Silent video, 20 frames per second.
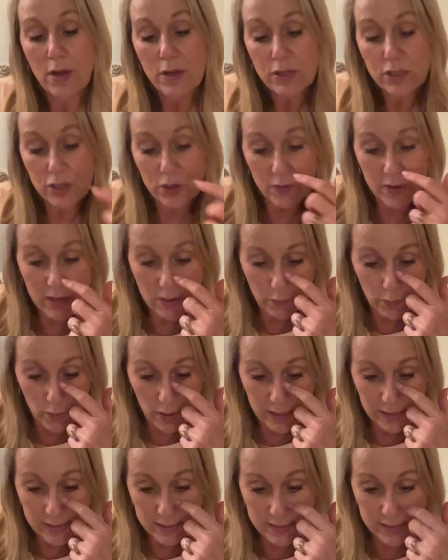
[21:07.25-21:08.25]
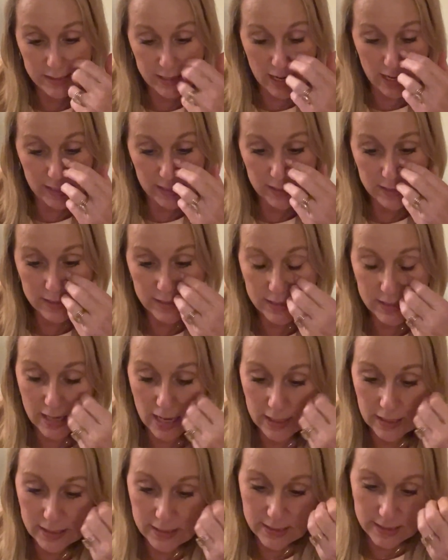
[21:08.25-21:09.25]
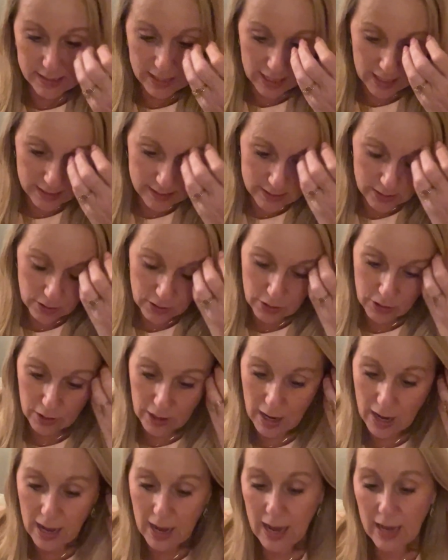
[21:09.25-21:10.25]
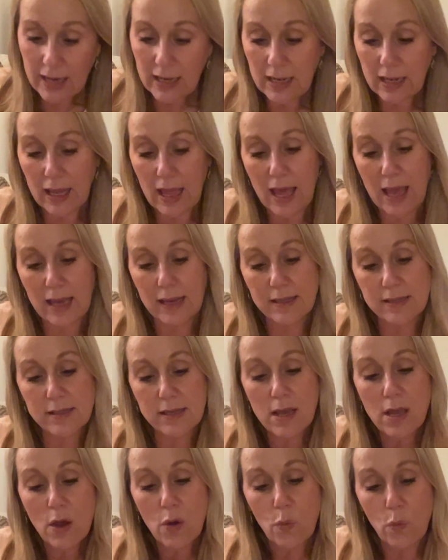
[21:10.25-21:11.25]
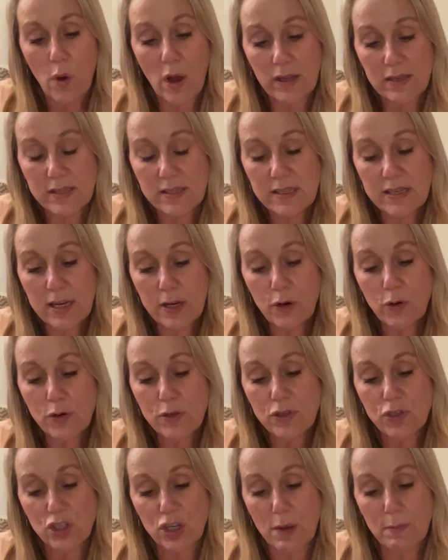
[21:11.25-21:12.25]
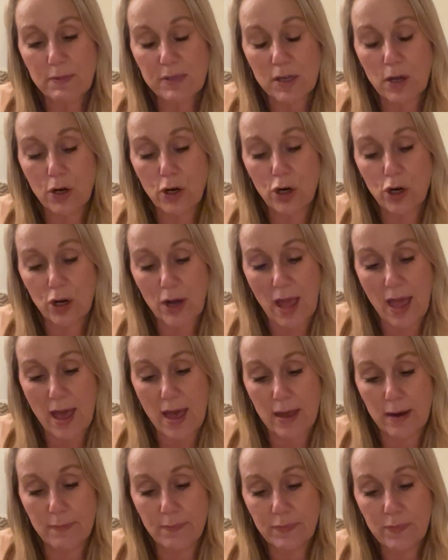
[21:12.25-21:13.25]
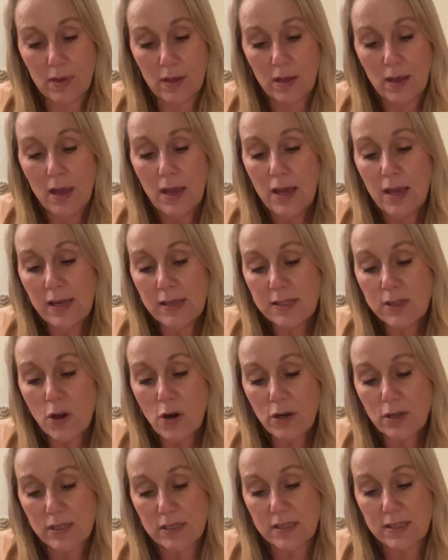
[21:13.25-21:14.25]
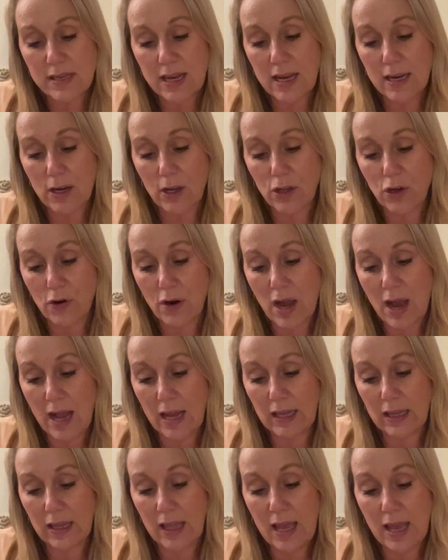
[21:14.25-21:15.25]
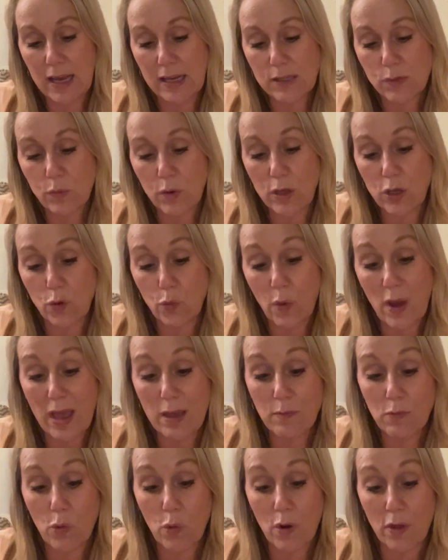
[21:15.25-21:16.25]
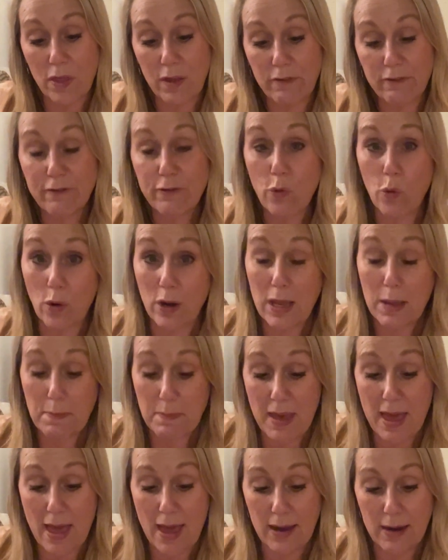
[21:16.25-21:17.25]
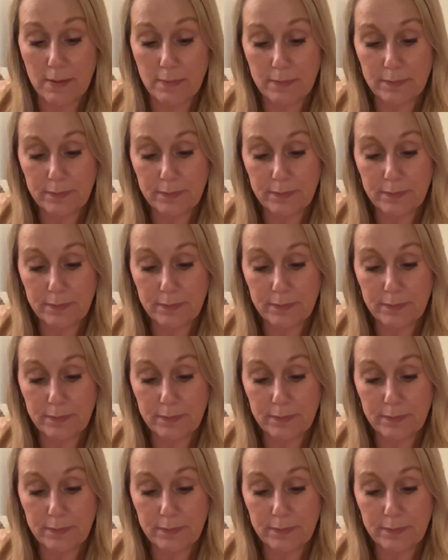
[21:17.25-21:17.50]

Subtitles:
During one stunt, Stella stands on her hind legs while Snickers jumps on her head. It's hard to stand on your hind legs when you weigh more than 40 men.